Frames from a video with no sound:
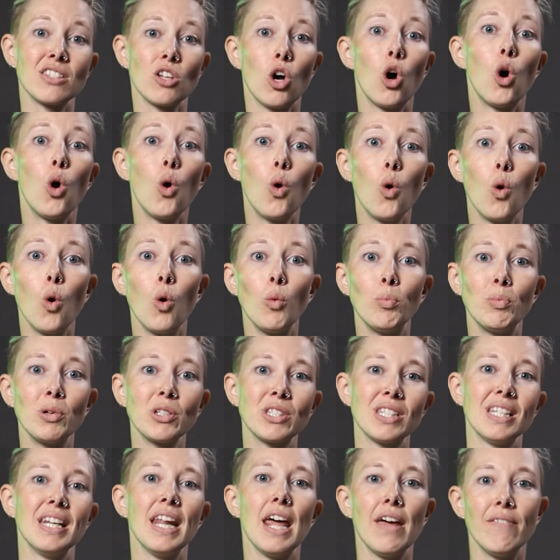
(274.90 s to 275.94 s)
as a whole
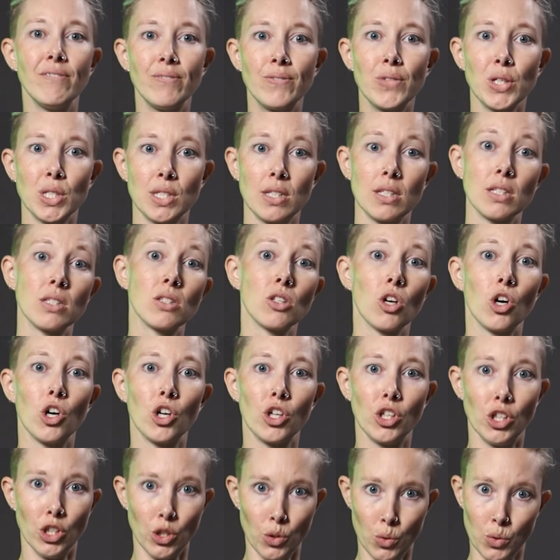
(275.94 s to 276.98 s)
puts an emphasis
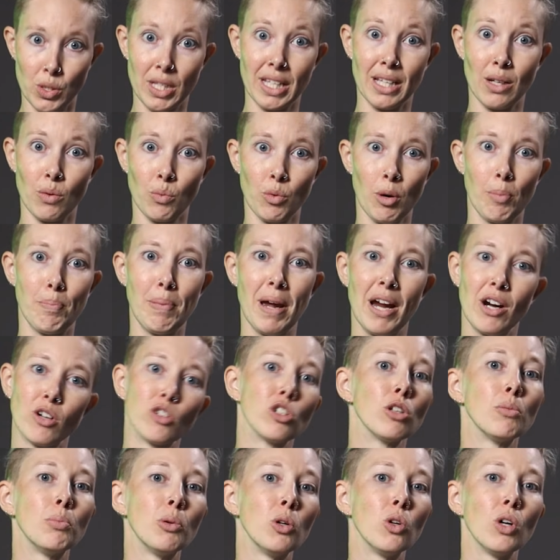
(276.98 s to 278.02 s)
on using
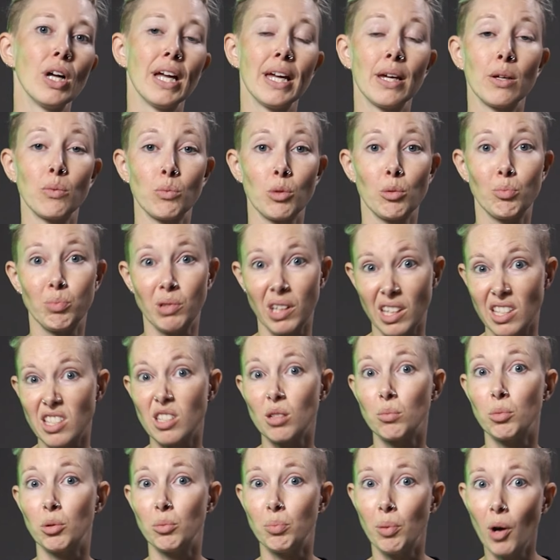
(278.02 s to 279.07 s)
repairable and
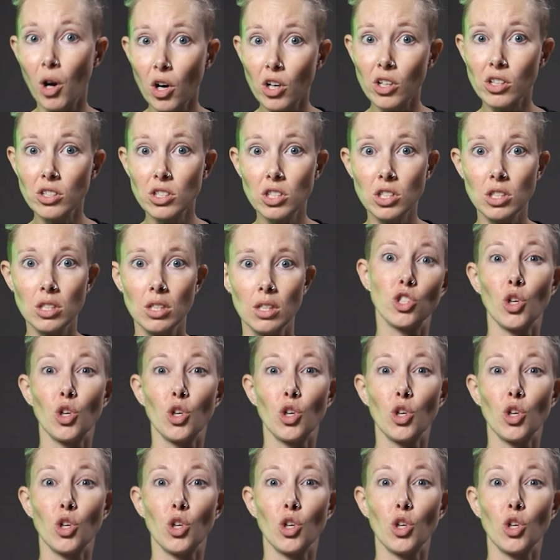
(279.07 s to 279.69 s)
replaceable parts,